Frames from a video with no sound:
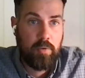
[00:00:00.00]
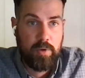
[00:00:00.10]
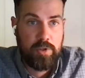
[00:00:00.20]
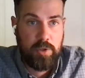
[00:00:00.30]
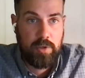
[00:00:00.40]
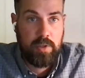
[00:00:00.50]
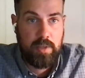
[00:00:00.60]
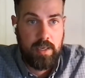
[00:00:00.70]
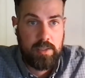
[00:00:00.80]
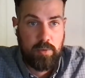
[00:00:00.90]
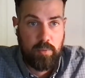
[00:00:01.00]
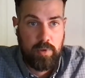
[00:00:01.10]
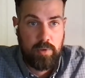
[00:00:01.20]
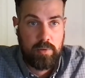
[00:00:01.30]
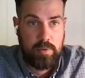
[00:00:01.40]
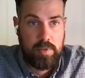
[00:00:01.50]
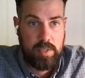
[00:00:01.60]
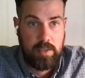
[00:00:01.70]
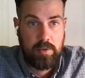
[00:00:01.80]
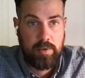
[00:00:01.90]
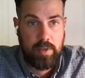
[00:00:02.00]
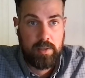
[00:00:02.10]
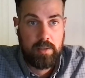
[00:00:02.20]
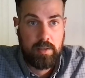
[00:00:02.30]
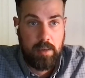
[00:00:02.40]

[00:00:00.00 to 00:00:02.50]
for sure that is a real signal that